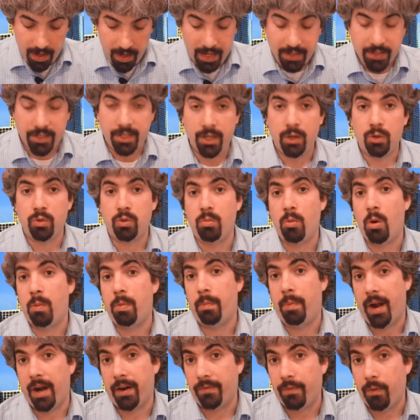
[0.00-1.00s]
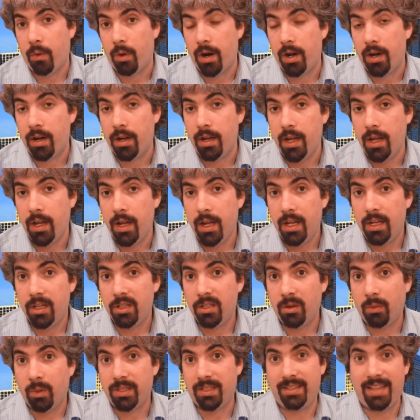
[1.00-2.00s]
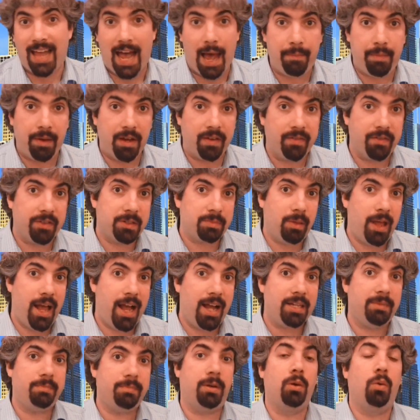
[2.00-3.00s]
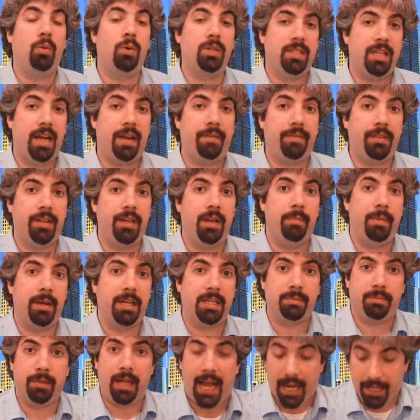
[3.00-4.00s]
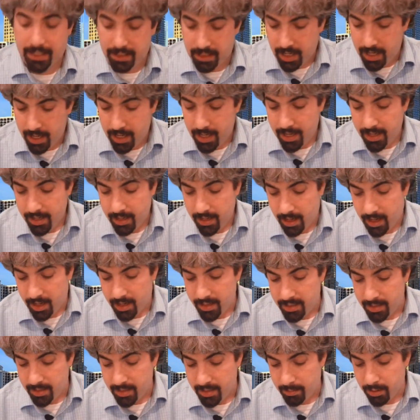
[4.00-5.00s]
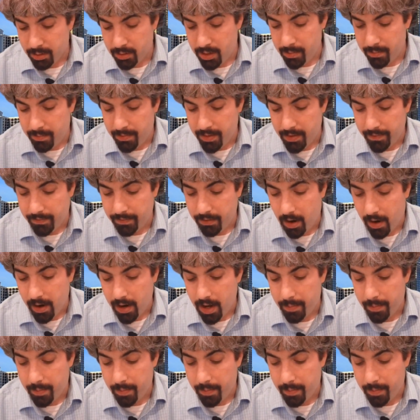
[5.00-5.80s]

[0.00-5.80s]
SEOs were prepared for it. It wasn't that big of a splash, but it was definitely a big splash, similar to the Florida